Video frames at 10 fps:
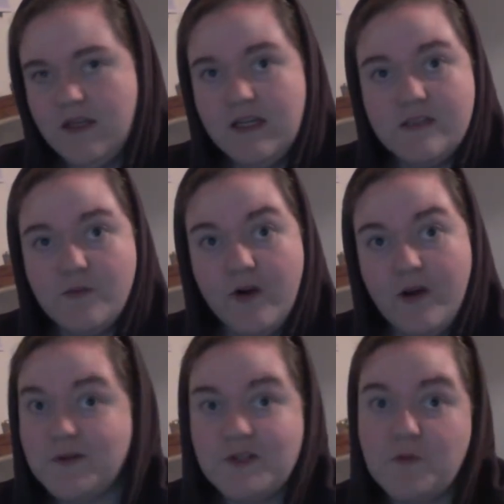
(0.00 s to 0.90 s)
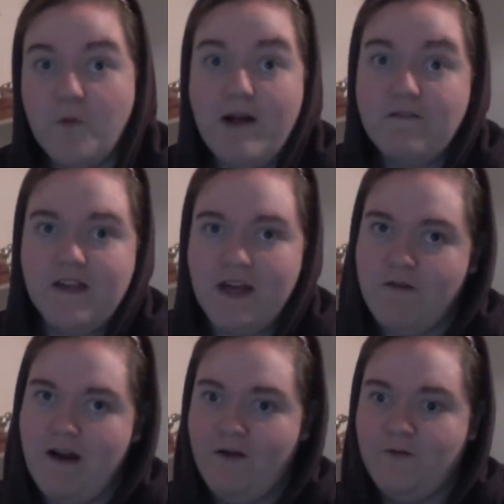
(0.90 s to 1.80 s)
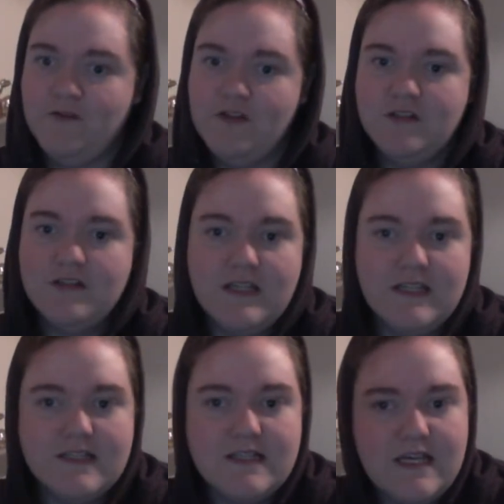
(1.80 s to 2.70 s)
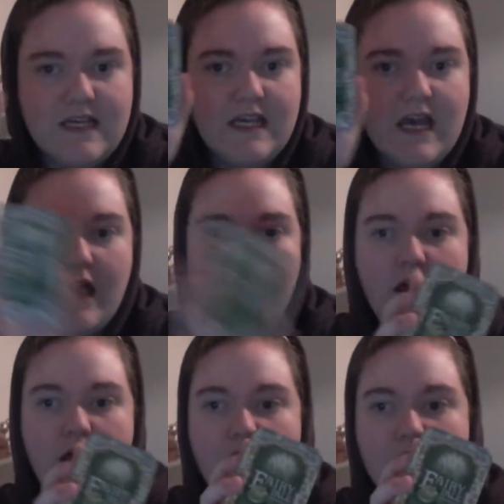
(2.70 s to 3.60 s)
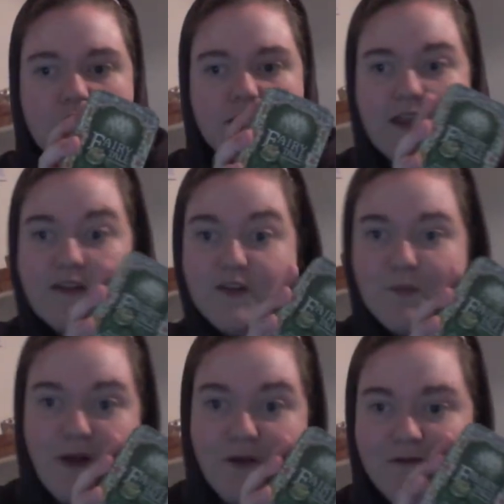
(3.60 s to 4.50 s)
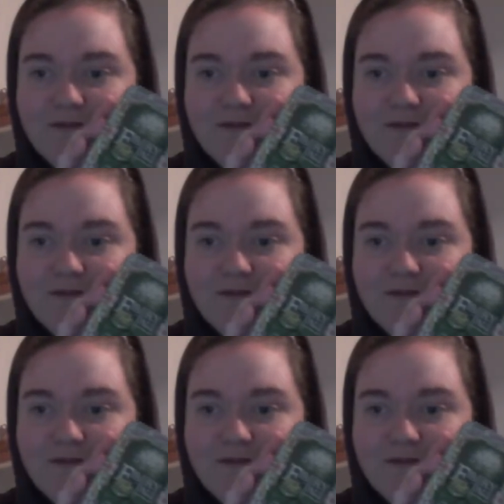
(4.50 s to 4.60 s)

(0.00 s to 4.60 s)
is the one I was just wafting around, is the, get to the middle,